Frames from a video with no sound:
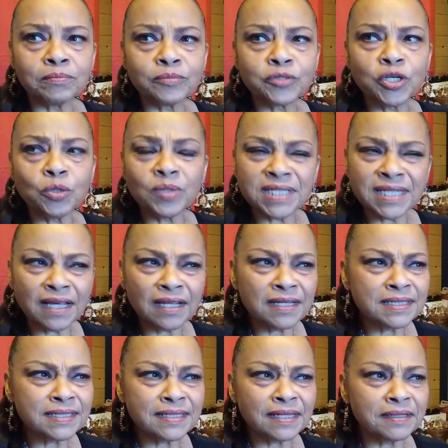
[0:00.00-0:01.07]
she
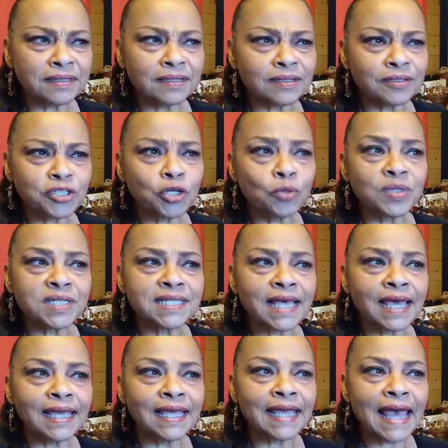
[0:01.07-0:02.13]
would
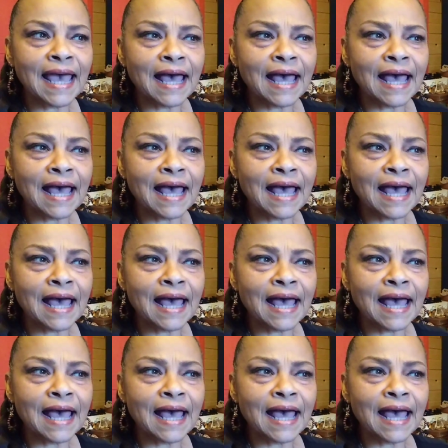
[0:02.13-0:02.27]
say